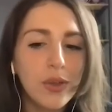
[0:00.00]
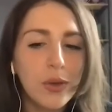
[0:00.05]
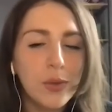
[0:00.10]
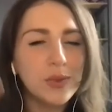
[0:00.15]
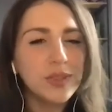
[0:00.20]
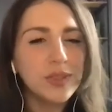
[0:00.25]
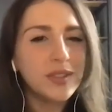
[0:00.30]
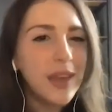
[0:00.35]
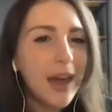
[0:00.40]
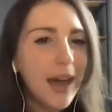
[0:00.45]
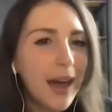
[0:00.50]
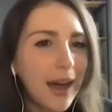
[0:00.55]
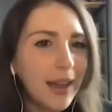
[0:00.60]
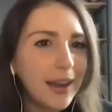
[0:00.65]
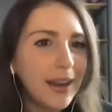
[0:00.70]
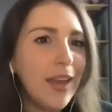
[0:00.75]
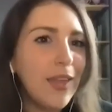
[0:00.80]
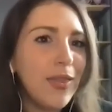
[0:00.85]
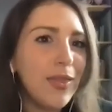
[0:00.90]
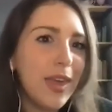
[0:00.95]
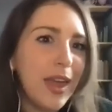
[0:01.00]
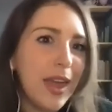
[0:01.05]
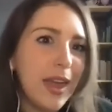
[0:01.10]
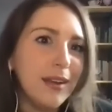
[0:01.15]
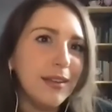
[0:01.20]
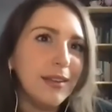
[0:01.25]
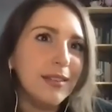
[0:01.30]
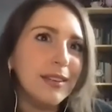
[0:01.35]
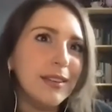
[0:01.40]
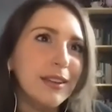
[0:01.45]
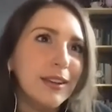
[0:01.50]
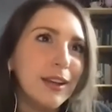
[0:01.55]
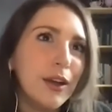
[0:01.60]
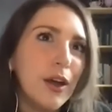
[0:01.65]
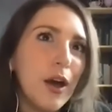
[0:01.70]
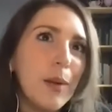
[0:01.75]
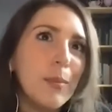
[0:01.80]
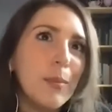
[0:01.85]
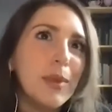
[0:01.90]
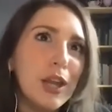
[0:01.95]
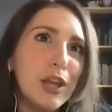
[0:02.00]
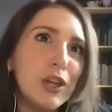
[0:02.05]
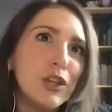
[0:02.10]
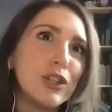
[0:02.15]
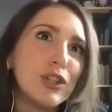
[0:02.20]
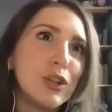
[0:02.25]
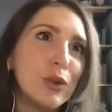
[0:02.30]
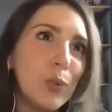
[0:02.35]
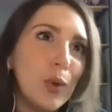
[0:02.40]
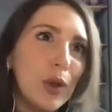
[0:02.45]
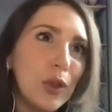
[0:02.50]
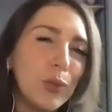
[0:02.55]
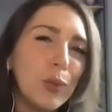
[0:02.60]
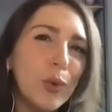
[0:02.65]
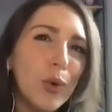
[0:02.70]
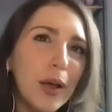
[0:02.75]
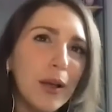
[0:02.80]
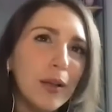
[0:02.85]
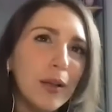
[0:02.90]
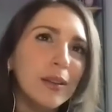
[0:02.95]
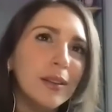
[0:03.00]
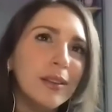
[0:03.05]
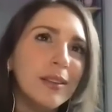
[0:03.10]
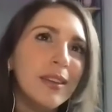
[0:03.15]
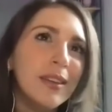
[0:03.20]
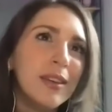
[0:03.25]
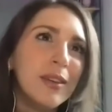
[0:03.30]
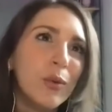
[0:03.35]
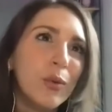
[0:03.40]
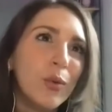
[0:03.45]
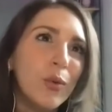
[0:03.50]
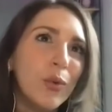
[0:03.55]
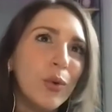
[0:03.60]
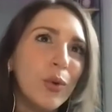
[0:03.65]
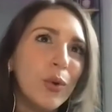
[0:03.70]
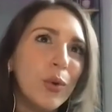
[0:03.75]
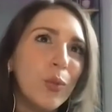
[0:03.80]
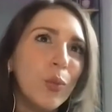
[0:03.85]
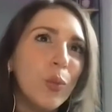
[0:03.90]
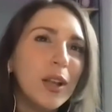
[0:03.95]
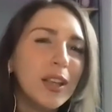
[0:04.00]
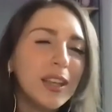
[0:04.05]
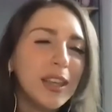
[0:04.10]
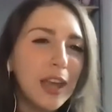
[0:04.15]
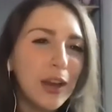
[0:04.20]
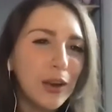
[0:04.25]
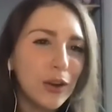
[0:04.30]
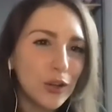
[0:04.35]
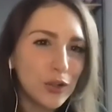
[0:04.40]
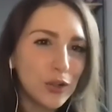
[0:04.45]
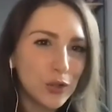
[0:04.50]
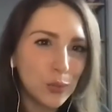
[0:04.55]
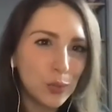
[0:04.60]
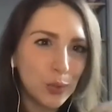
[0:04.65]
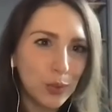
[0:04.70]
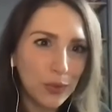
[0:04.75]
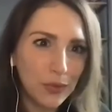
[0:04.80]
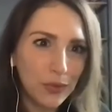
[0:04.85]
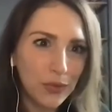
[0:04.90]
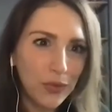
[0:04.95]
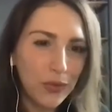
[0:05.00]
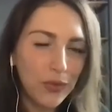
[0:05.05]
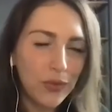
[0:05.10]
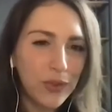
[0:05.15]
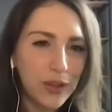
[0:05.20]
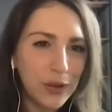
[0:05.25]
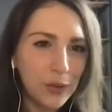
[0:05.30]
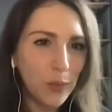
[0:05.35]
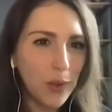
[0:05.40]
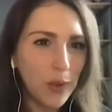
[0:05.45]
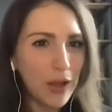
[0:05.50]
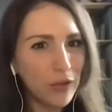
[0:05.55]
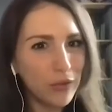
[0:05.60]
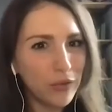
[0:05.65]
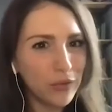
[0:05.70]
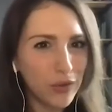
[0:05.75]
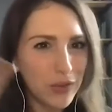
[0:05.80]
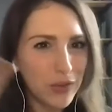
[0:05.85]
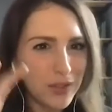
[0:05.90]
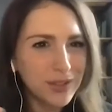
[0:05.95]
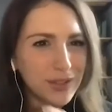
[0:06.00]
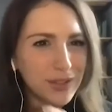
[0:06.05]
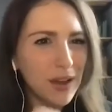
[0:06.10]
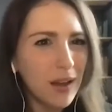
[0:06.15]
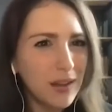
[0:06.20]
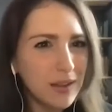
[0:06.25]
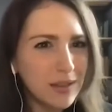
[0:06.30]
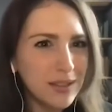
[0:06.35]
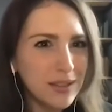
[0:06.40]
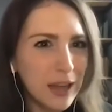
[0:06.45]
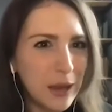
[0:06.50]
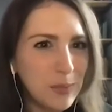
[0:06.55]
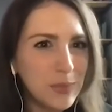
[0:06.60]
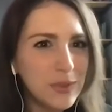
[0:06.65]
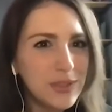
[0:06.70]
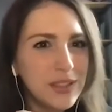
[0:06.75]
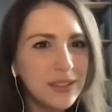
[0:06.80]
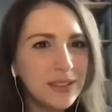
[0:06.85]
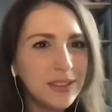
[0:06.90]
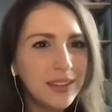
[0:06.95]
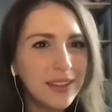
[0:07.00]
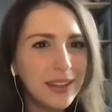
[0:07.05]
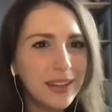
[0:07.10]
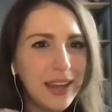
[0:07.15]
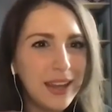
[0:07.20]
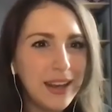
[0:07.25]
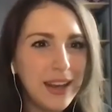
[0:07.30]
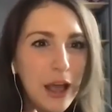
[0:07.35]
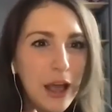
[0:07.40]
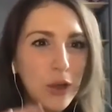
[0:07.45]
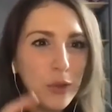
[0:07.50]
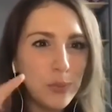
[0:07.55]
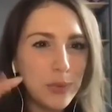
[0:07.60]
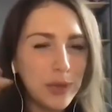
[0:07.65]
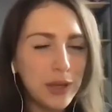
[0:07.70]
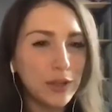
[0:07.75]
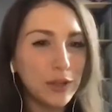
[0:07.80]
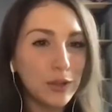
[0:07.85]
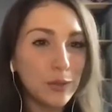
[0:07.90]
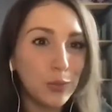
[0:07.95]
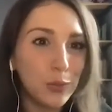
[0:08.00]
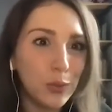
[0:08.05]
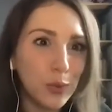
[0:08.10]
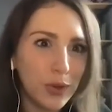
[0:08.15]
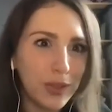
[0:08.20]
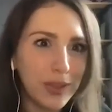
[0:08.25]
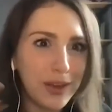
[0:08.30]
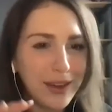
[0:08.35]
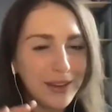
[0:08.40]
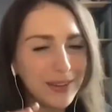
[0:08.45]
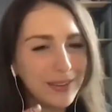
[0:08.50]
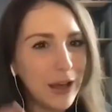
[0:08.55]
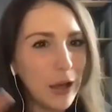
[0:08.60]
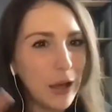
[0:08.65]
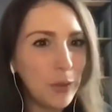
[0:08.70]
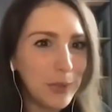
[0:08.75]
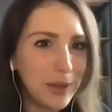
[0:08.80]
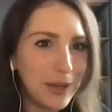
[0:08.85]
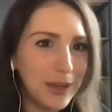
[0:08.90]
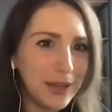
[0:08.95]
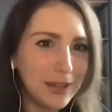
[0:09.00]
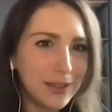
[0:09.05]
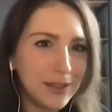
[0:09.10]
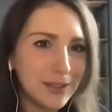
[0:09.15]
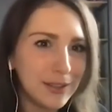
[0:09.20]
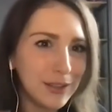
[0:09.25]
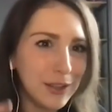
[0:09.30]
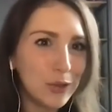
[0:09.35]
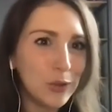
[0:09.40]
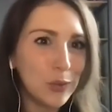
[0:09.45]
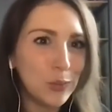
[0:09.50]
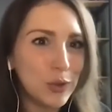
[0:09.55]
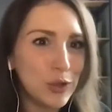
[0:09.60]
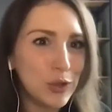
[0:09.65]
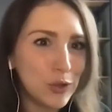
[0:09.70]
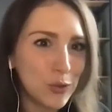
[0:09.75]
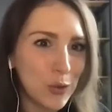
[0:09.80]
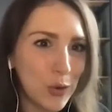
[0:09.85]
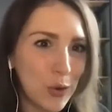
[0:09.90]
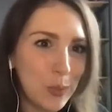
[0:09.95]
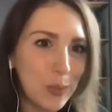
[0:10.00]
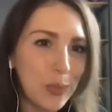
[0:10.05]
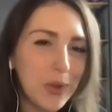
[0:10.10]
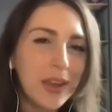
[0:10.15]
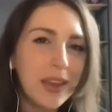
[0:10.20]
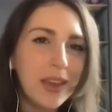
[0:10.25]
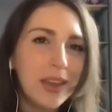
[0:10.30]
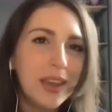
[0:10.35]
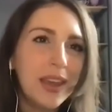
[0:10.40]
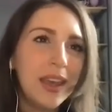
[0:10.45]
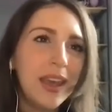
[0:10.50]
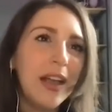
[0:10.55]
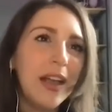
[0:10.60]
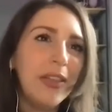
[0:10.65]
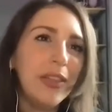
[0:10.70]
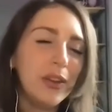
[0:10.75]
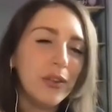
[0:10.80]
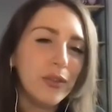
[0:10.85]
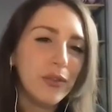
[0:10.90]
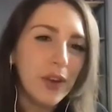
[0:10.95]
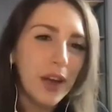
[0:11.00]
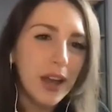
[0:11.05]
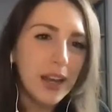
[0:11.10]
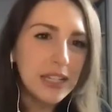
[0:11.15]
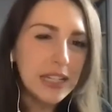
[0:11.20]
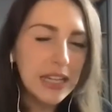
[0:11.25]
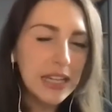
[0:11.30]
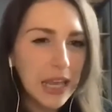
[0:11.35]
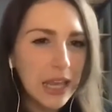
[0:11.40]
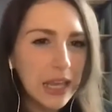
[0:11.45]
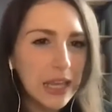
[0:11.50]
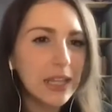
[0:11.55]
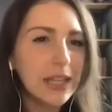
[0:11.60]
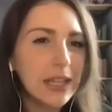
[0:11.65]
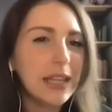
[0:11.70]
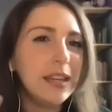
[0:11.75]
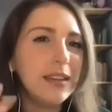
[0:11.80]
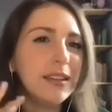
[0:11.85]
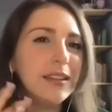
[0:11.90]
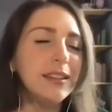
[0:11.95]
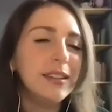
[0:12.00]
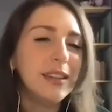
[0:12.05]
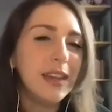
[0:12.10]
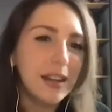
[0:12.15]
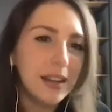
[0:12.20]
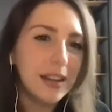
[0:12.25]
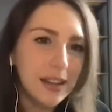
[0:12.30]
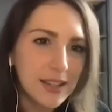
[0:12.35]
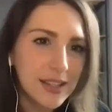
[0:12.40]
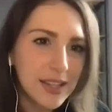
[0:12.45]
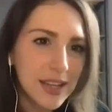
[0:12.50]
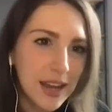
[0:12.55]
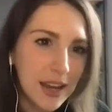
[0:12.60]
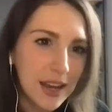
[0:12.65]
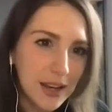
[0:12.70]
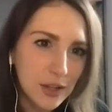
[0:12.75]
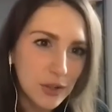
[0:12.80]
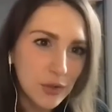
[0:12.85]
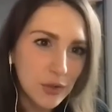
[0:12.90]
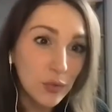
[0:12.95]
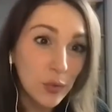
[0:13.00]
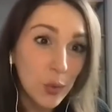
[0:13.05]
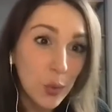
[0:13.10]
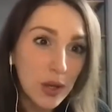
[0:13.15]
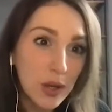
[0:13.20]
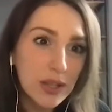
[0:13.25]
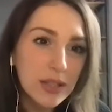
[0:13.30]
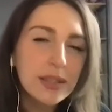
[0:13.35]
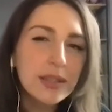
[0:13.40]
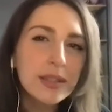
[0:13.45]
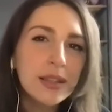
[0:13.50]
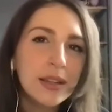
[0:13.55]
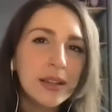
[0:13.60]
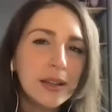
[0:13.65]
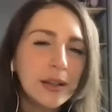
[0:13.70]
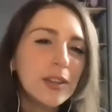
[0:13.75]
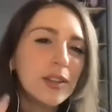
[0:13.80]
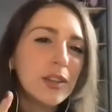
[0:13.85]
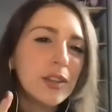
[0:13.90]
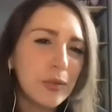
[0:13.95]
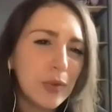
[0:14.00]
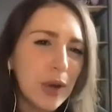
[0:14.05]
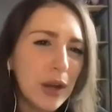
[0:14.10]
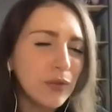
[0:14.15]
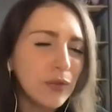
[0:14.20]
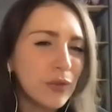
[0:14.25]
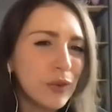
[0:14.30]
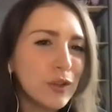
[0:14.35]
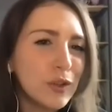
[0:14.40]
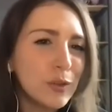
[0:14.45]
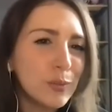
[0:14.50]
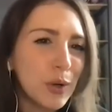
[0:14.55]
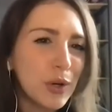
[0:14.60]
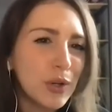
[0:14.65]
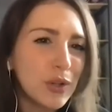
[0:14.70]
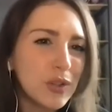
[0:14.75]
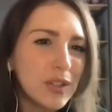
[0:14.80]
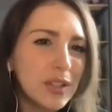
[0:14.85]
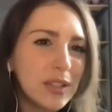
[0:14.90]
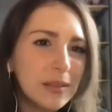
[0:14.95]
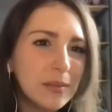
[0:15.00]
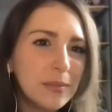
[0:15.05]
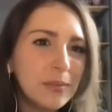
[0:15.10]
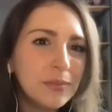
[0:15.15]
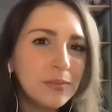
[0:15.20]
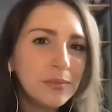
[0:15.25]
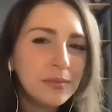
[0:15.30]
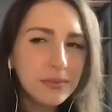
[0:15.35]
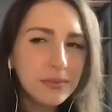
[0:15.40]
it was that. And then in combination with, well, what character would fit well for this concept and help me explore that and help me get into like the witch trope, and then finding Annie and getting into Annie's voice, because I write first person,